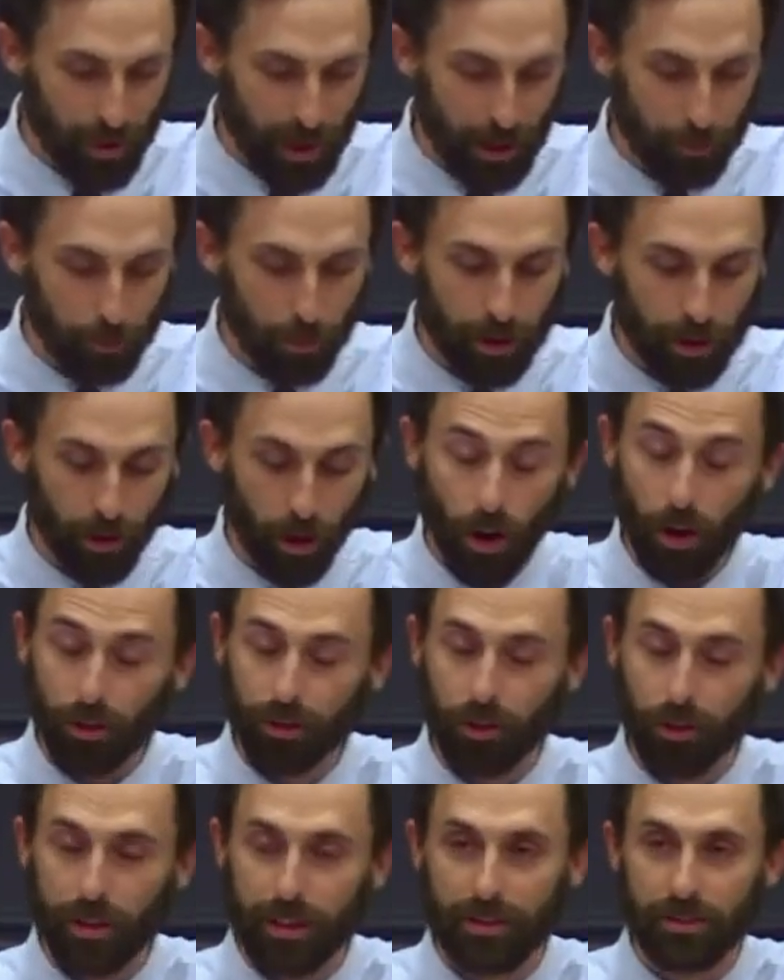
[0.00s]
But
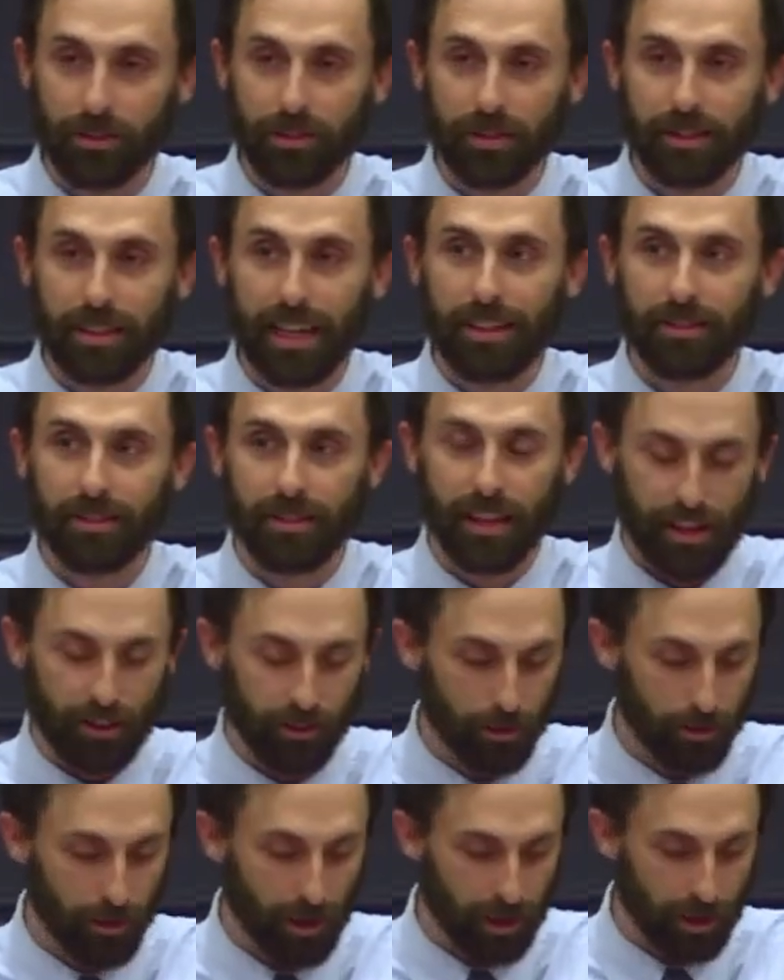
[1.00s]
also these saints'
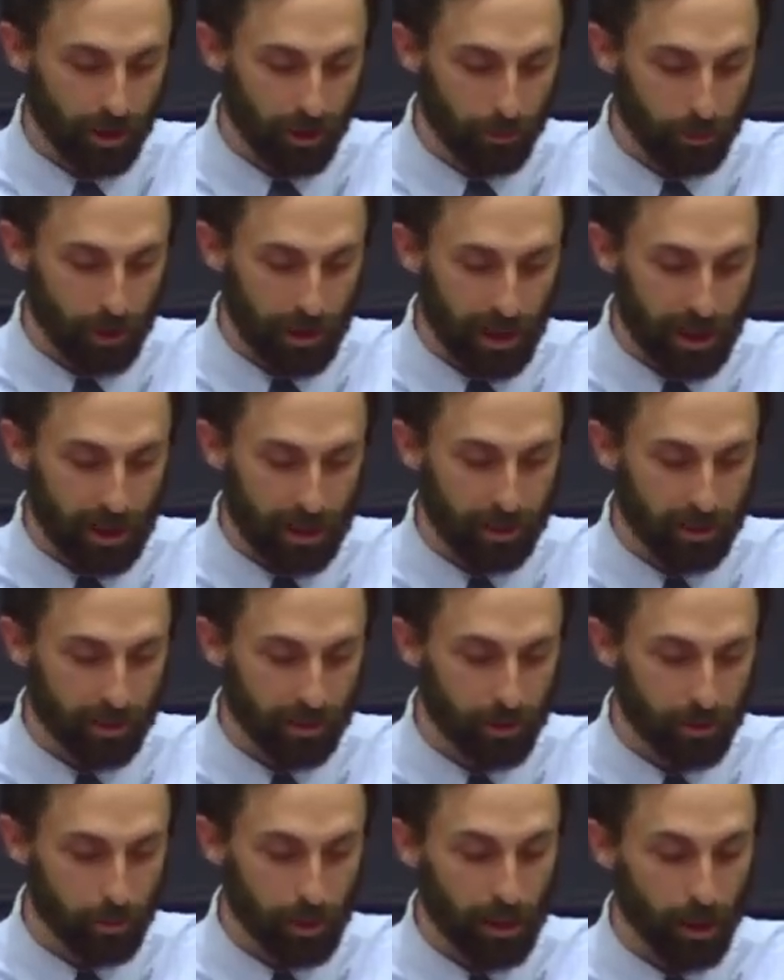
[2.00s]
days
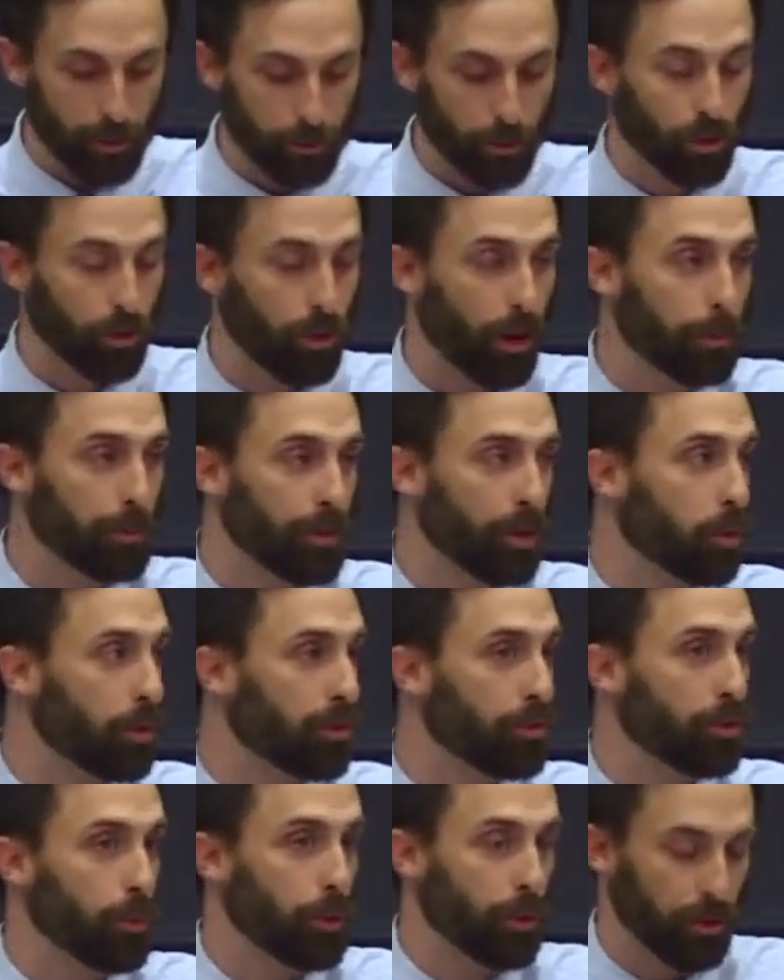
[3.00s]
began to become corrupted
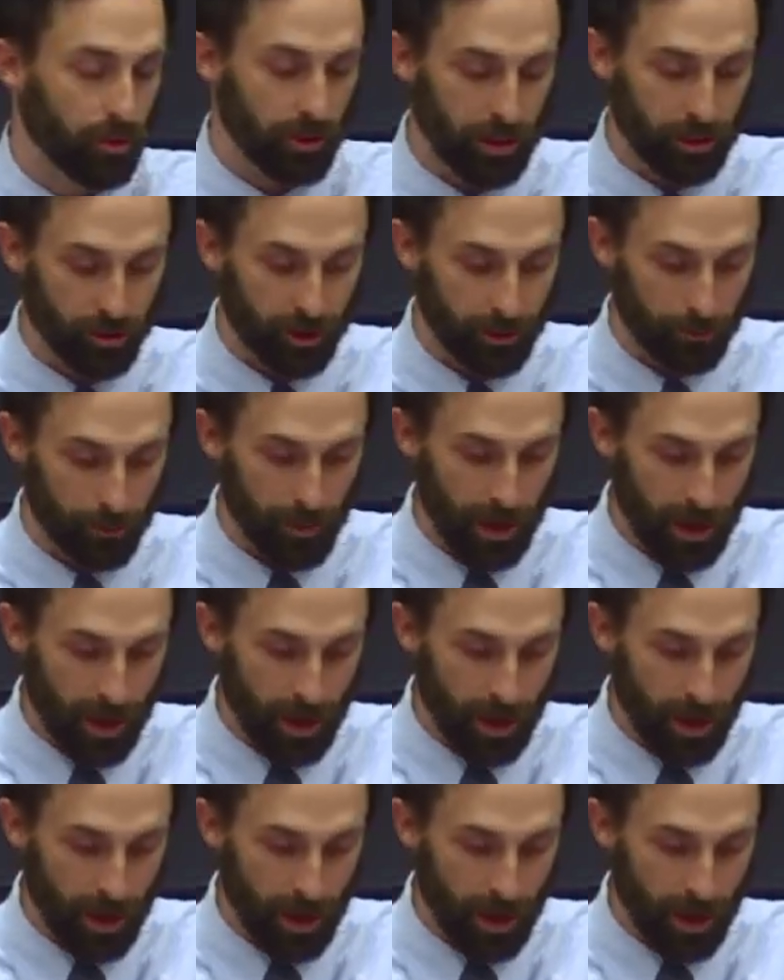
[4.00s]
with superstition.